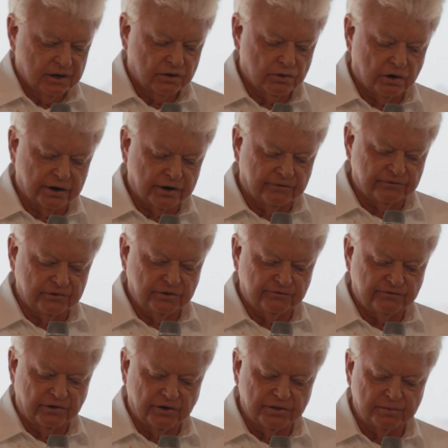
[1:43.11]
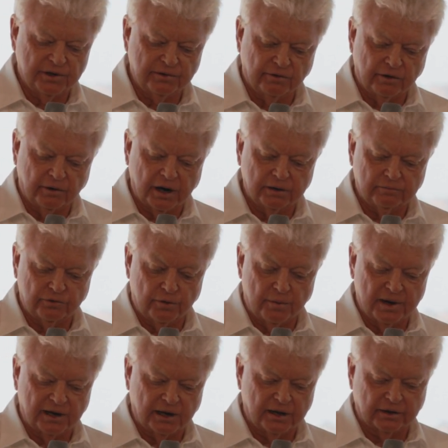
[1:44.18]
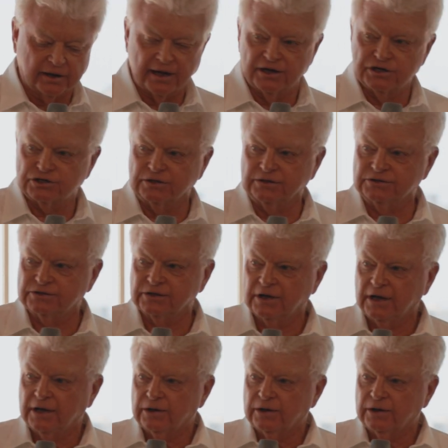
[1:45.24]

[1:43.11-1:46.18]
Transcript: quite often you find them in remote locations